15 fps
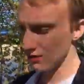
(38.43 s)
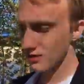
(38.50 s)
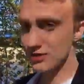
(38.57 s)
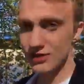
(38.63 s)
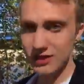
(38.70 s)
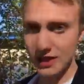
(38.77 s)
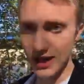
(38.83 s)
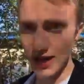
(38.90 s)

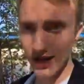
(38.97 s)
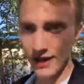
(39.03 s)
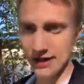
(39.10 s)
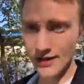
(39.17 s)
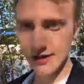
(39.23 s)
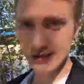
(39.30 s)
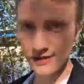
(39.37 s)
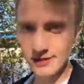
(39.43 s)

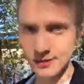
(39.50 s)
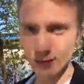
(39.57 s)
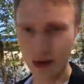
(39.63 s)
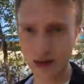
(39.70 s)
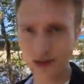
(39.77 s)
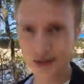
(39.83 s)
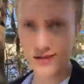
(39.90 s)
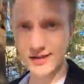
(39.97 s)
Xi'an.
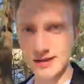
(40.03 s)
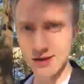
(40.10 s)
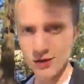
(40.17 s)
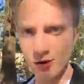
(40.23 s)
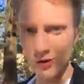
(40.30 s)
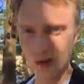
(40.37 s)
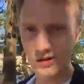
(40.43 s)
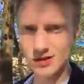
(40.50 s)
Where else did I
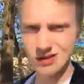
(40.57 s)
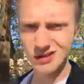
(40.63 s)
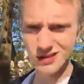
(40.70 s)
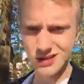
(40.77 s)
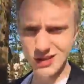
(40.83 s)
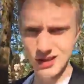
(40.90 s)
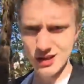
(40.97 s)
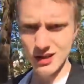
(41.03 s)
go?
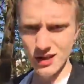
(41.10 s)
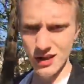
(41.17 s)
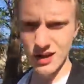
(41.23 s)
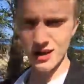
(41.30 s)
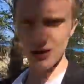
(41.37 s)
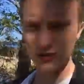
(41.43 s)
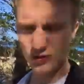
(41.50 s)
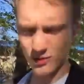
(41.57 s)

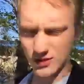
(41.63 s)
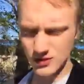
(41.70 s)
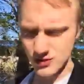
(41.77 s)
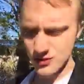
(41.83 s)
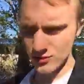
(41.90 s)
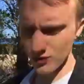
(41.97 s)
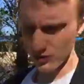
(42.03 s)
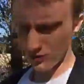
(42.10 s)
I also went
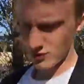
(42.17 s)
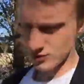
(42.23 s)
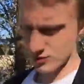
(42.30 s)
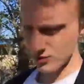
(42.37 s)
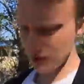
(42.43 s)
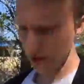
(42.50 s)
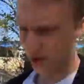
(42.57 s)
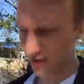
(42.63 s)
to
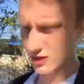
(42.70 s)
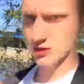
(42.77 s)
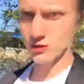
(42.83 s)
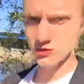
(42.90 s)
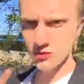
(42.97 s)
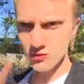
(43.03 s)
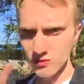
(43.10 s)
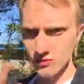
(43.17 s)

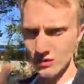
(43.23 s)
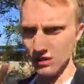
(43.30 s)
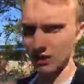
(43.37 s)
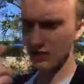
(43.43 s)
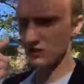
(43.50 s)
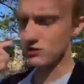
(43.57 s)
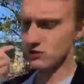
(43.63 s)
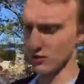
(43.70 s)
Chengdu
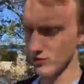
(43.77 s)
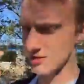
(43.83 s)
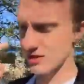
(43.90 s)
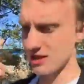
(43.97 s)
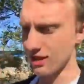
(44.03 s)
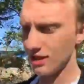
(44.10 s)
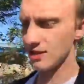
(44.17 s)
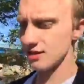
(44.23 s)
and
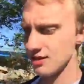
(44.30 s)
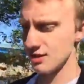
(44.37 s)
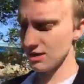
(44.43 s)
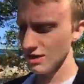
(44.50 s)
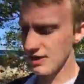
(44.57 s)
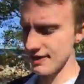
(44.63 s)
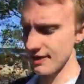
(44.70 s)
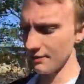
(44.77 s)
Chongqing,
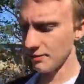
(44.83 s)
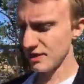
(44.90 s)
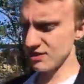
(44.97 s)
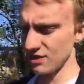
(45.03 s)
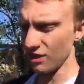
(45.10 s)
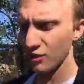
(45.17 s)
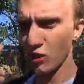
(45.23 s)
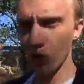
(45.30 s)
in a
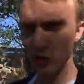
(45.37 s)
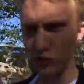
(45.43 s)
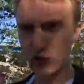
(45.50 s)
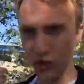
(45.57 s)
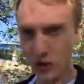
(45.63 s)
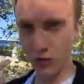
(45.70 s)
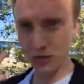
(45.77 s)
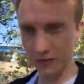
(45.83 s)
place called
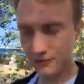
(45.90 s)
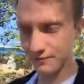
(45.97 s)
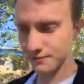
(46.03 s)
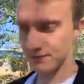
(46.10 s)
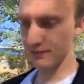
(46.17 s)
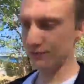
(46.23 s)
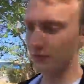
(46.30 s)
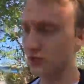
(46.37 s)
Hongzhou.
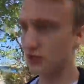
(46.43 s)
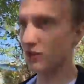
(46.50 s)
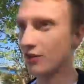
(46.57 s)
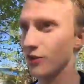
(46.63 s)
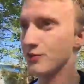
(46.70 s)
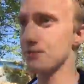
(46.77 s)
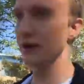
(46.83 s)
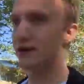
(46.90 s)
So
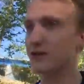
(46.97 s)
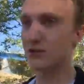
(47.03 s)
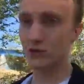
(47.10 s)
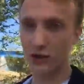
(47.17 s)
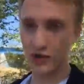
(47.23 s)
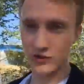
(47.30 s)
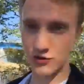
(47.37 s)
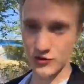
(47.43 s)
those places
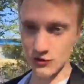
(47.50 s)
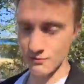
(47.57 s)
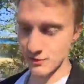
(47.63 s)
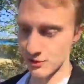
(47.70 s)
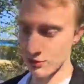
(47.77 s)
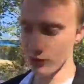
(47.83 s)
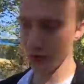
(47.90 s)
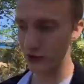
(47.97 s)
were all
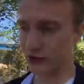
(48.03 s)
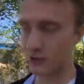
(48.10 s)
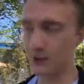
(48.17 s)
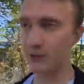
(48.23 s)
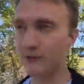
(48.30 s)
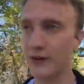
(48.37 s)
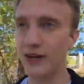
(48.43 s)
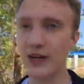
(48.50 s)
super cool,
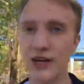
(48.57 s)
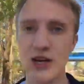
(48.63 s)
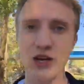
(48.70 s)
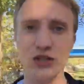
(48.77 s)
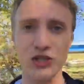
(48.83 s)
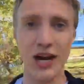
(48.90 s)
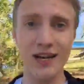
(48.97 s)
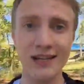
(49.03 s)
super fun.
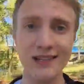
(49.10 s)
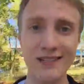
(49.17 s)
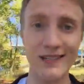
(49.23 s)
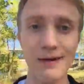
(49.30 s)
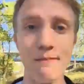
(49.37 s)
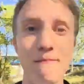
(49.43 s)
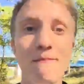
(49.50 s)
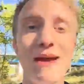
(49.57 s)
China is
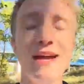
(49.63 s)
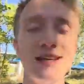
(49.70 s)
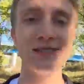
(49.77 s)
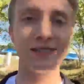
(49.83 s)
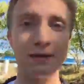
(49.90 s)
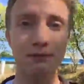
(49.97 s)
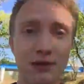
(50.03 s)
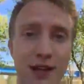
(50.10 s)
an
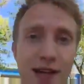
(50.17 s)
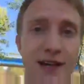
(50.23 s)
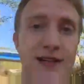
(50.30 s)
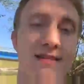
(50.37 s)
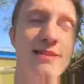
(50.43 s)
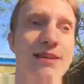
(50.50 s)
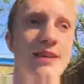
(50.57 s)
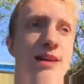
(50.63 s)
amazing
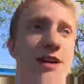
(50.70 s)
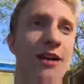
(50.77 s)
place.